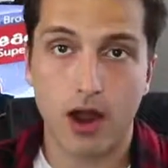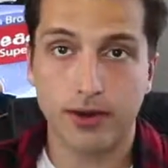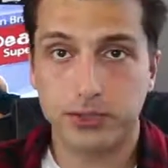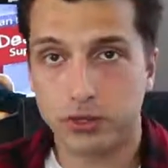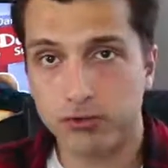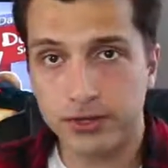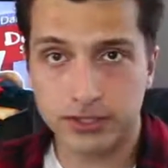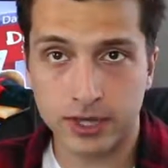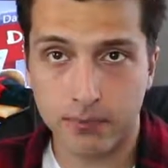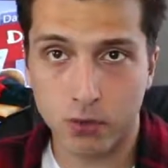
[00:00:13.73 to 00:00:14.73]
All right, so
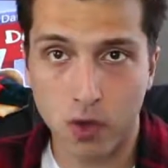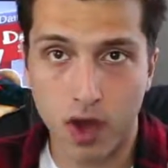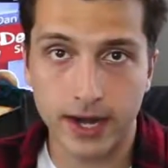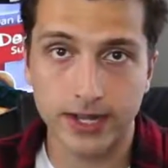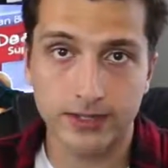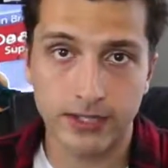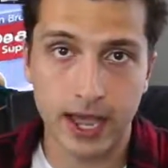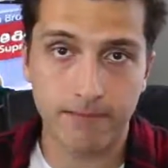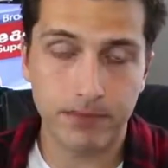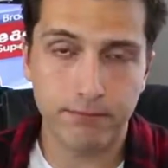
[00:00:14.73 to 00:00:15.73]
reason number one is
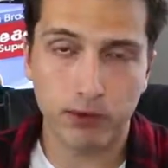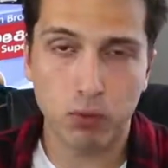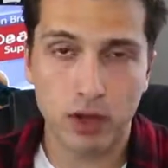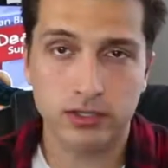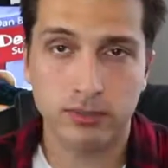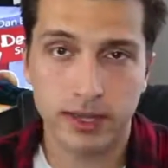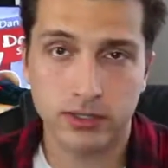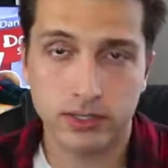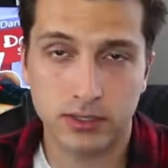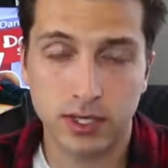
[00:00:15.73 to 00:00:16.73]
that if you want to be a
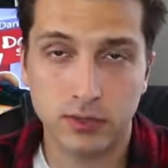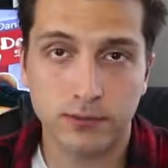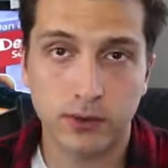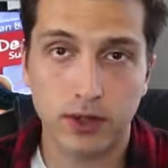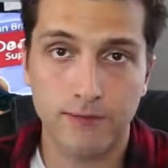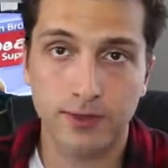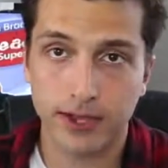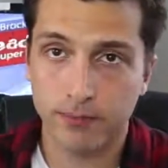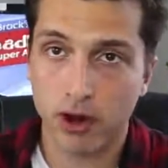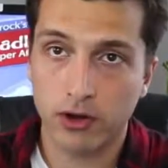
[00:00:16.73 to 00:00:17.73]
successful
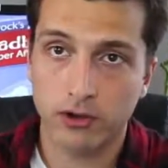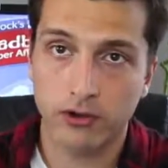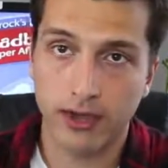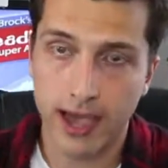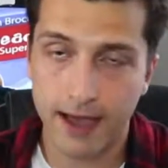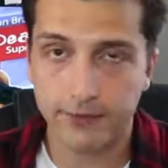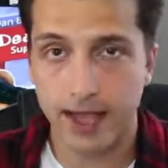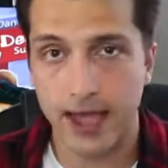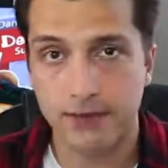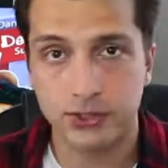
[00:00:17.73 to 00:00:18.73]
affiliate marketer, you have to
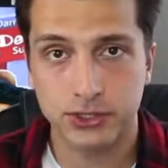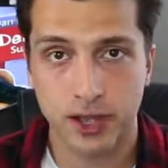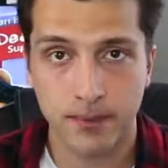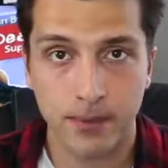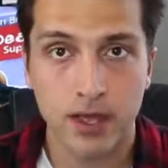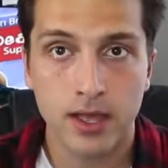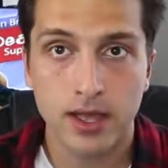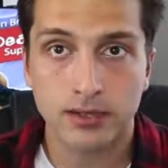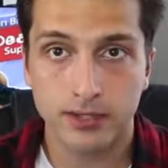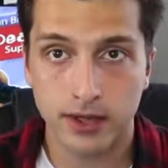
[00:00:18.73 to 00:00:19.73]
have some
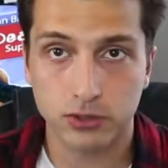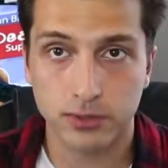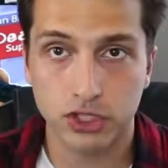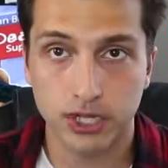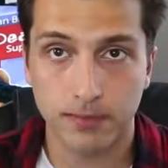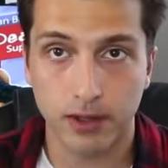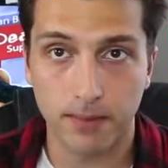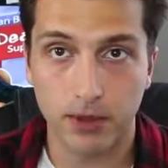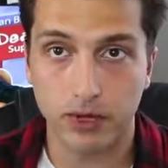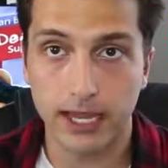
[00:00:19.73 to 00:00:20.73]
salesmanship
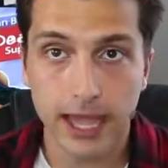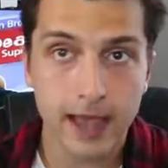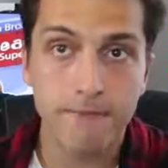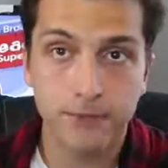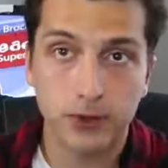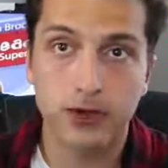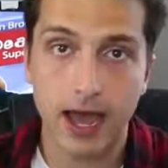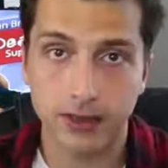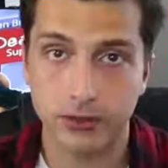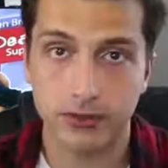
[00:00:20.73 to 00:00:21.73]
ability if you're
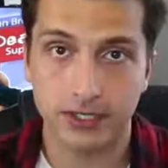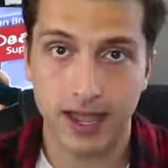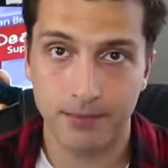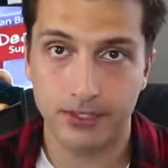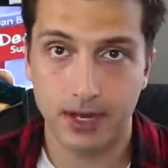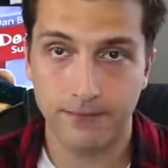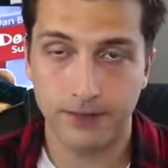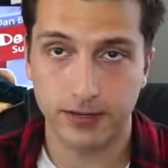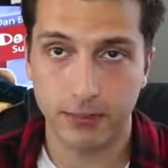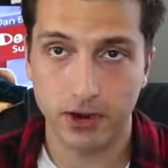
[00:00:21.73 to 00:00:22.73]
not using Amazon
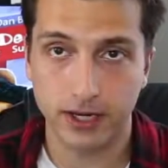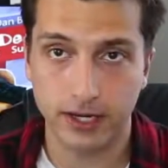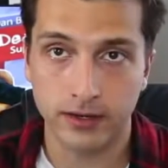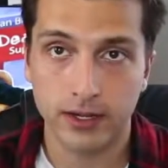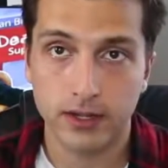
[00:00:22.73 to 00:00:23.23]
affiliate marketing.